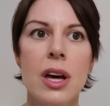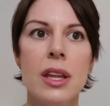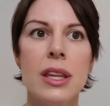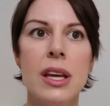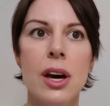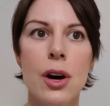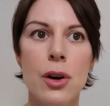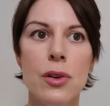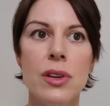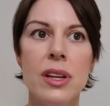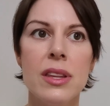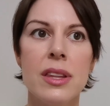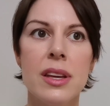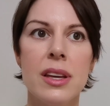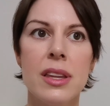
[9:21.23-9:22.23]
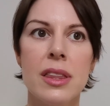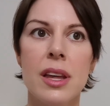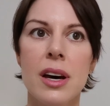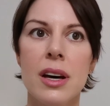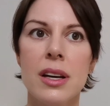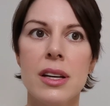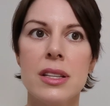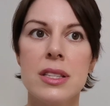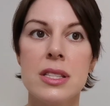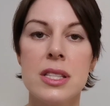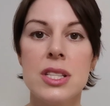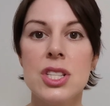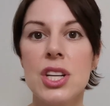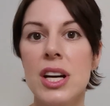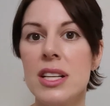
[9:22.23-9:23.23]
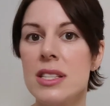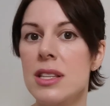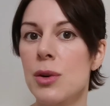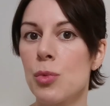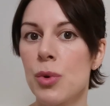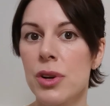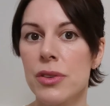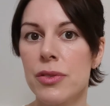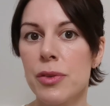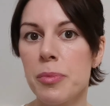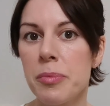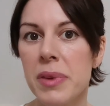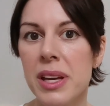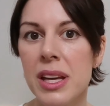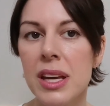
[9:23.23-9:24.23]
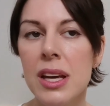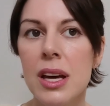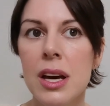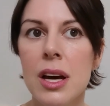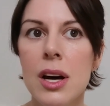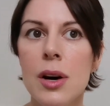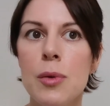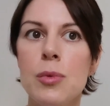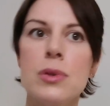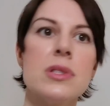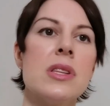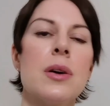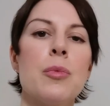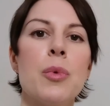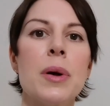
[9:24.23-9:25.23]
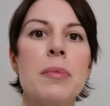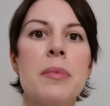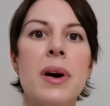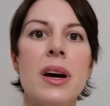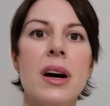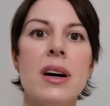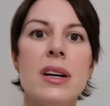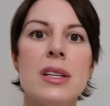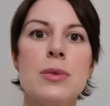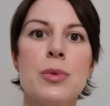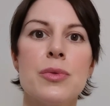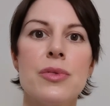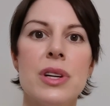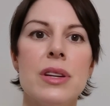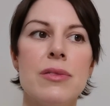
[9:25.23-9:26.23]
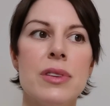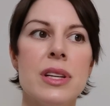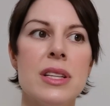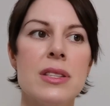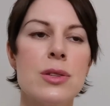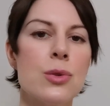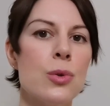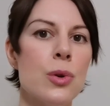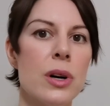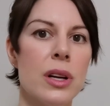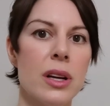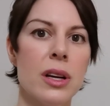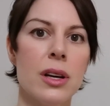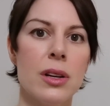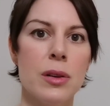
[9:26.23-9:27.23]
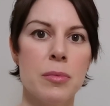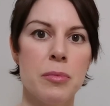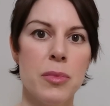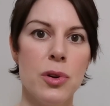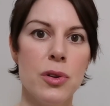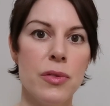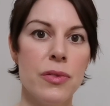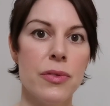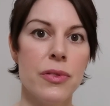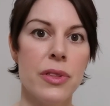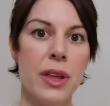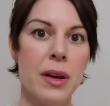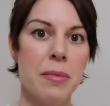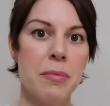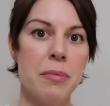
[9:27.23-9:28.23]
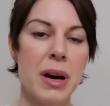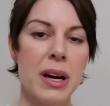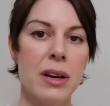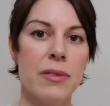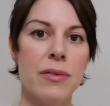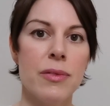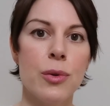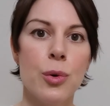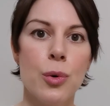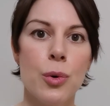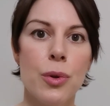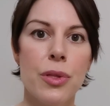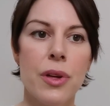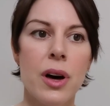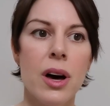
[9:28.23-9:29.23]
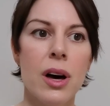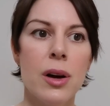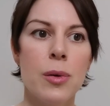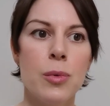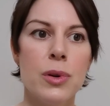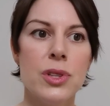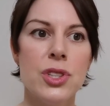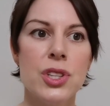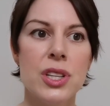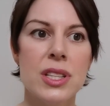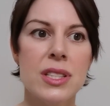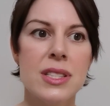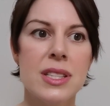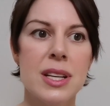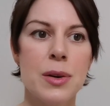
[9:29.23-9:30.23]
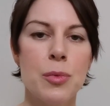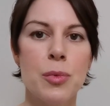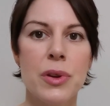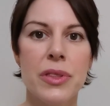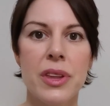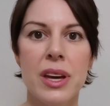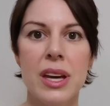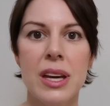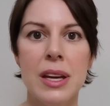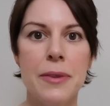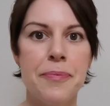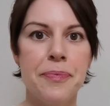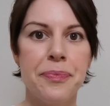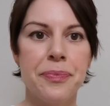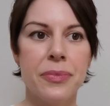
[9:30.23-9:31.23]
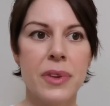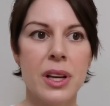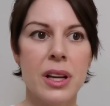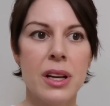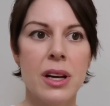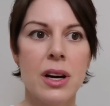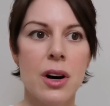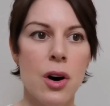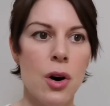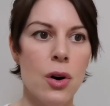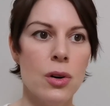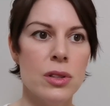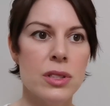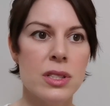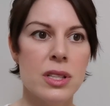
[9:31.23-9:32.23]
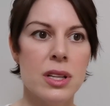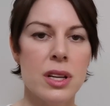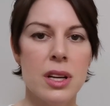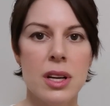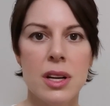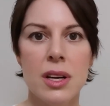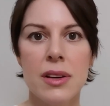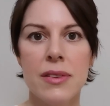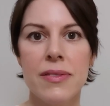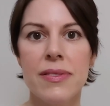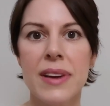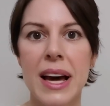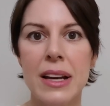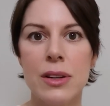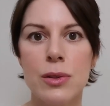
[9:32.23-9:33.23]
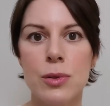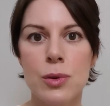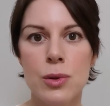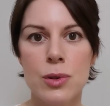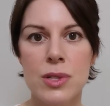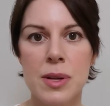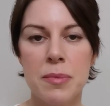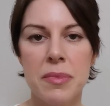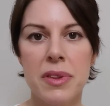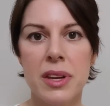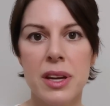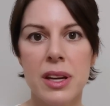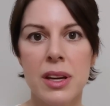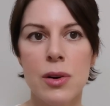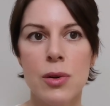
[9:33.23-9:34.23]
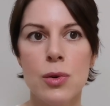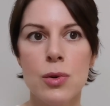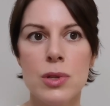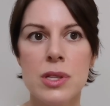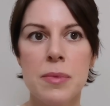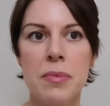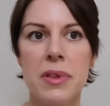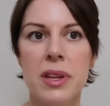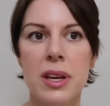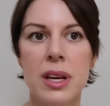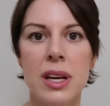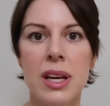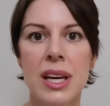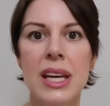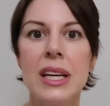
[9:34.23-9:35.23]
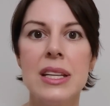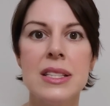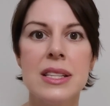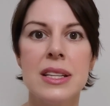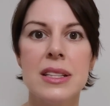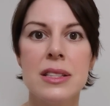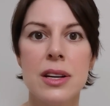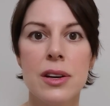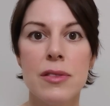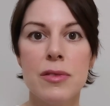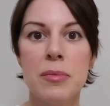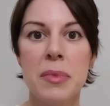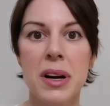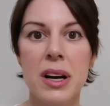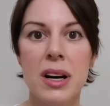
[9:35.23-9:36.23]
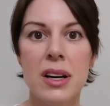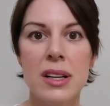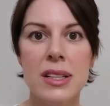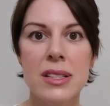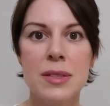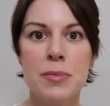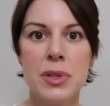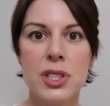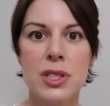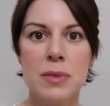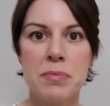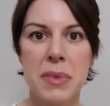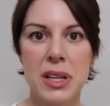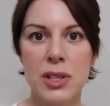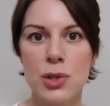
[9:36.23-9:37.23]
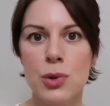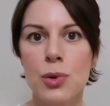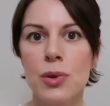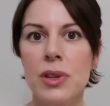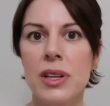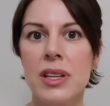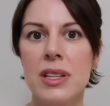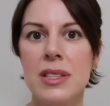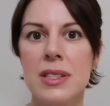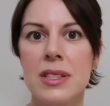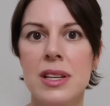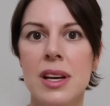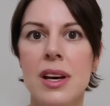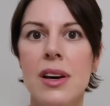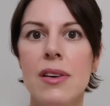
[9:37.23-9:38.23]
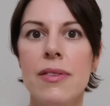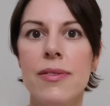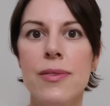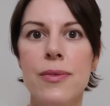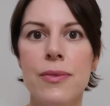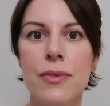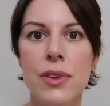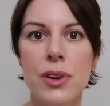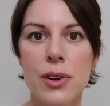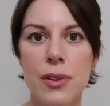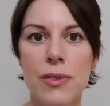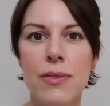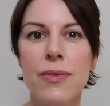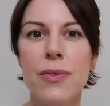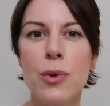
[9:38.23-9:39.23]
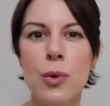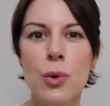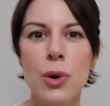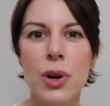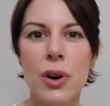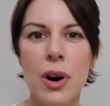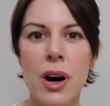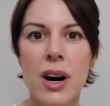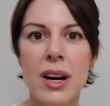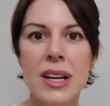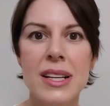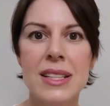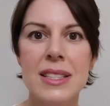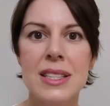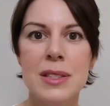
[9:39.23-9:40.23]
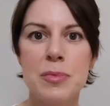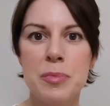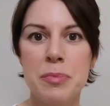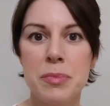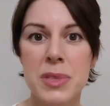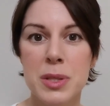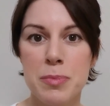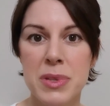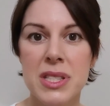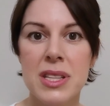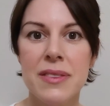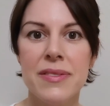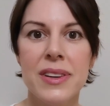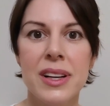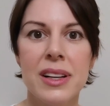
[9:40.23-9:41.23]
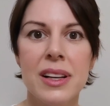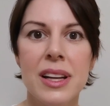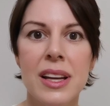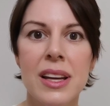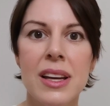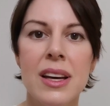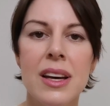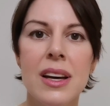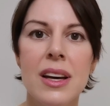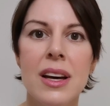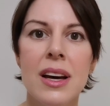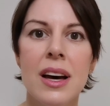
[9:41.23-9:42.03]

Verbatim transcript: The only thing that I can suggest that worked for me was that when my eyes were really, really sore and I couldn't move them back and forth, I would just sit with a like a hot flannel or something, or something heated over my eyes, but just make sure that it's, you know, for your eyes specifically,